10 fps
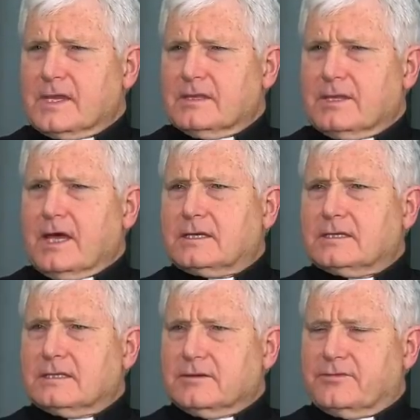
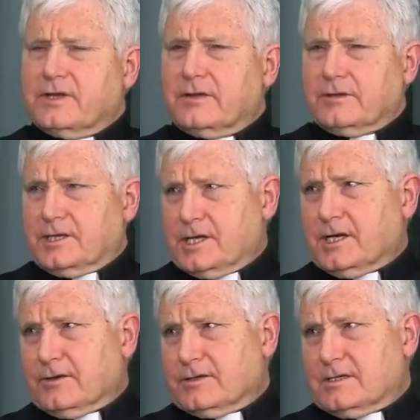that defeat of
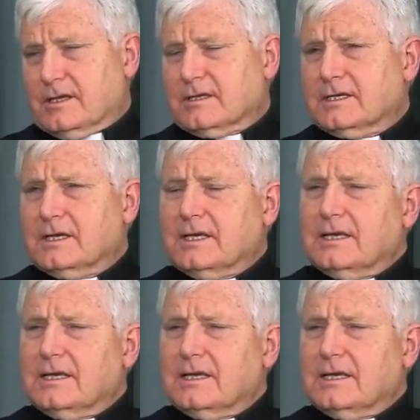Licinius then